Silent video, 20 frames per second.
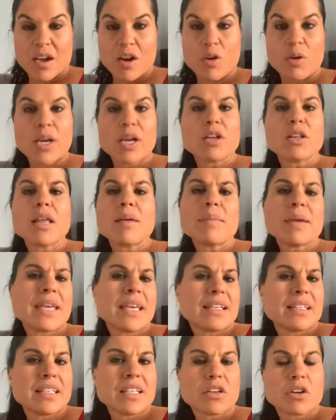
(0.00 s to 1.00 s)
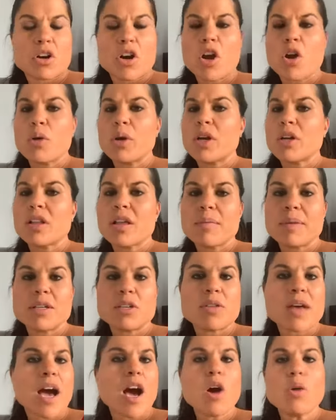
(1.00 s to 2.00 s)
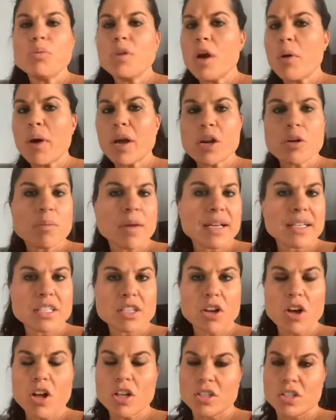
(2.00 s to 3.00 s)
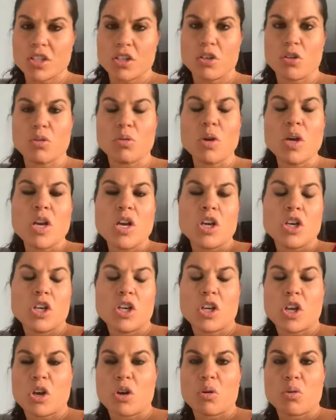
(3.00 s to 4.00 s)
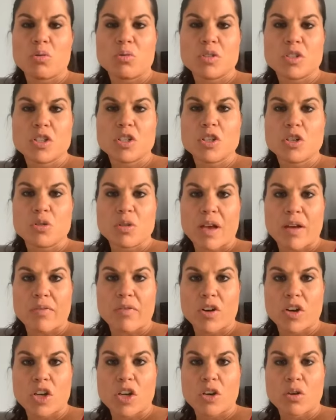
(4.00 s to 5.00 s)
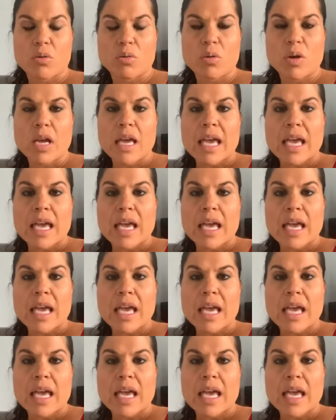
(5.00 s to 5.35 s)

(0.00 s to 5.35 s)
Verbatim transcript: Oh, here, let me get dinner. Oh, here, let me do that. Oh, no, I don't mind at all to, you know, to do that for you.